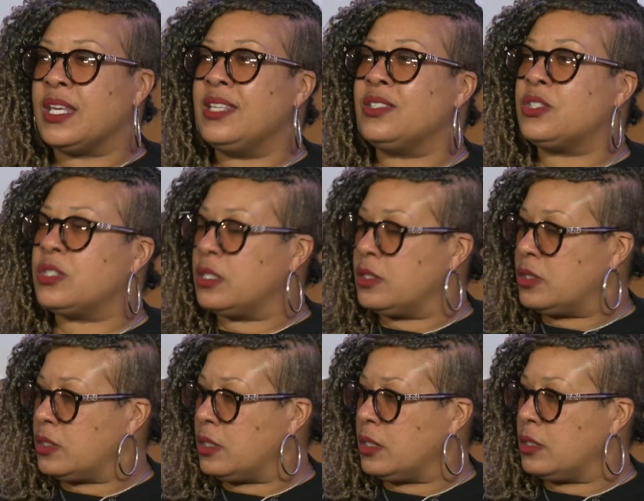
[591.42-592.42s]

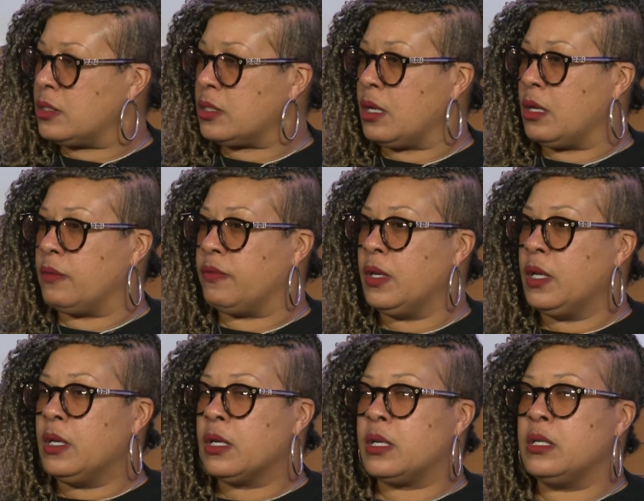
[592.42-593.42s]
instances of
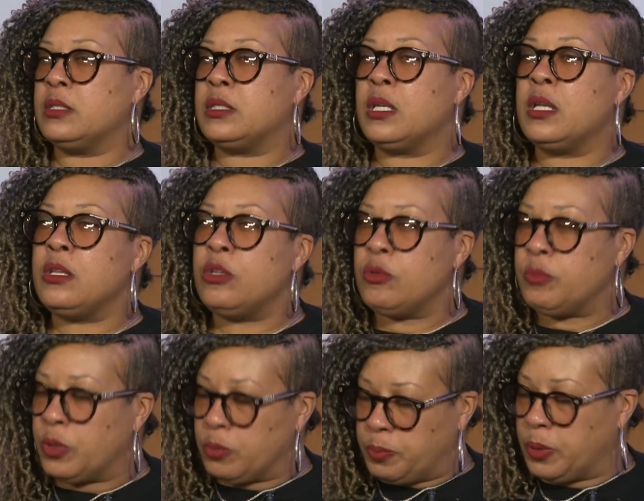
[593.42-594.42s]

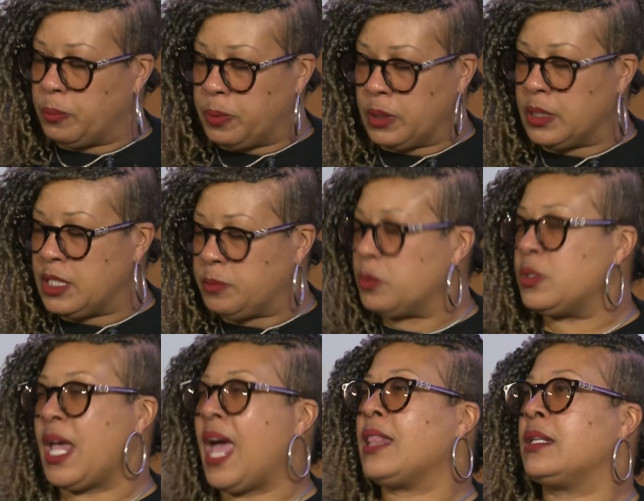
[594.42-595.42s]
continued police
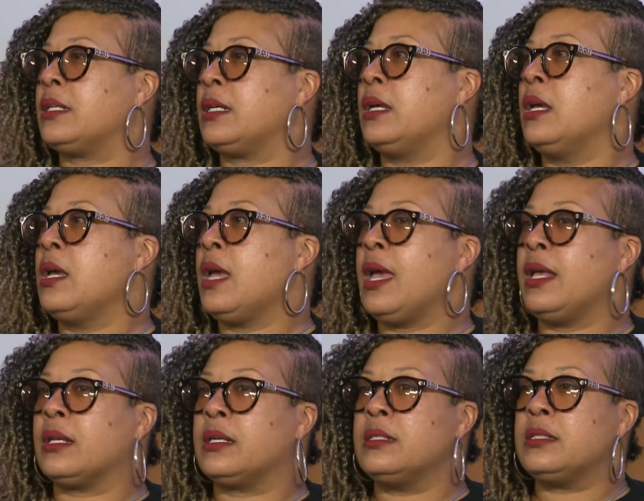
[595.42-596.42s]
brutality
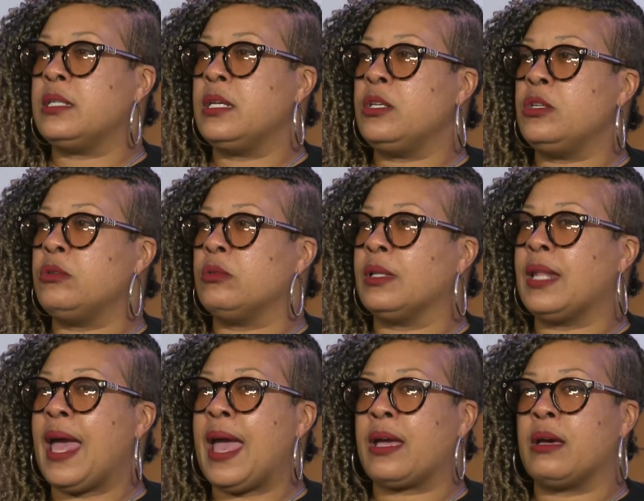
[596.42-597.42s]
and continued
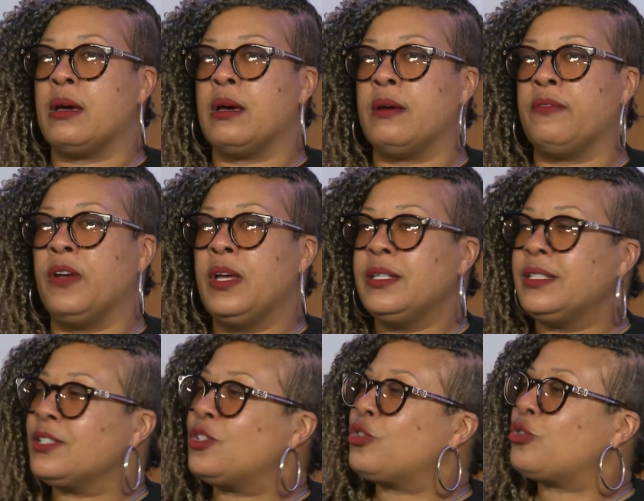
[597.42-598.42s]
lack of
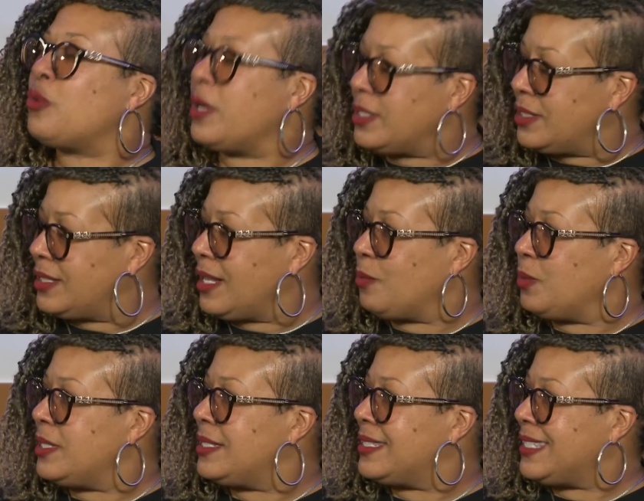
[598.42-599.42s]
distrust that
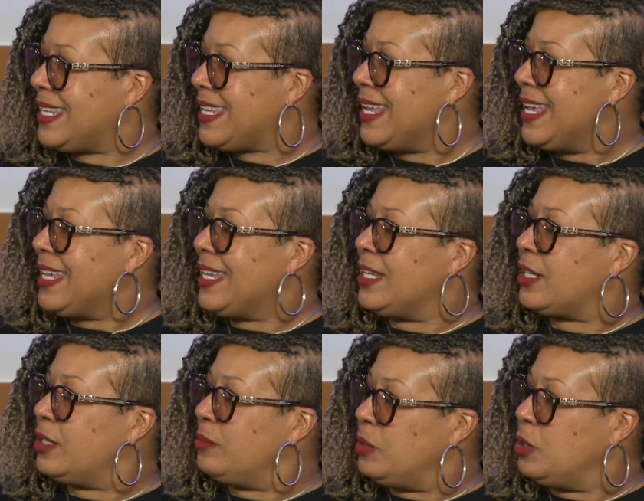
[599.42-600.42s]
we see in
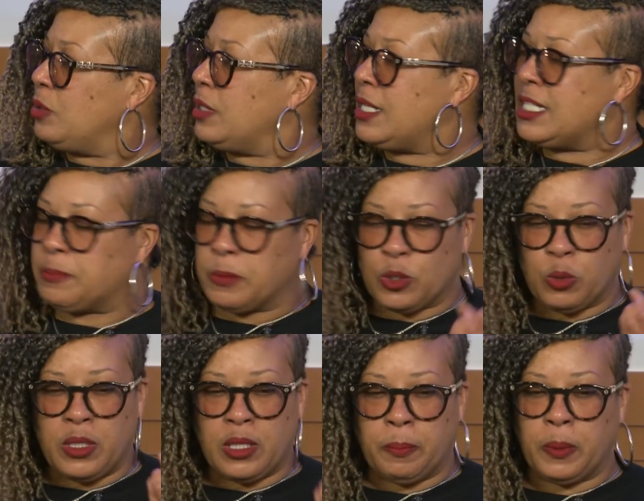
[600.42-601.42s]
communities
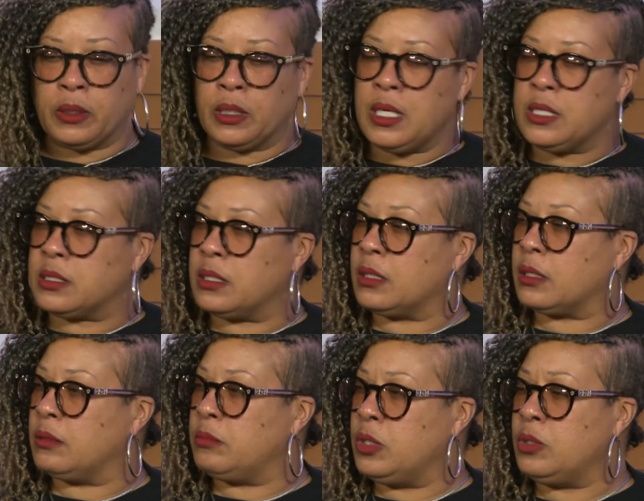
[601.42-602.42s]
between the police and the
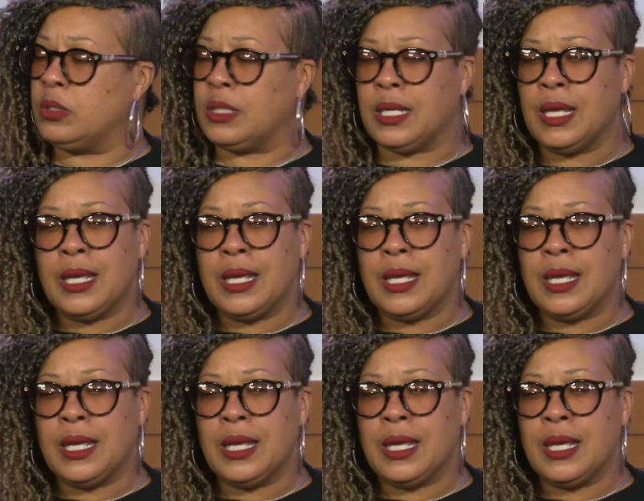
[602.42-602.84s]
community.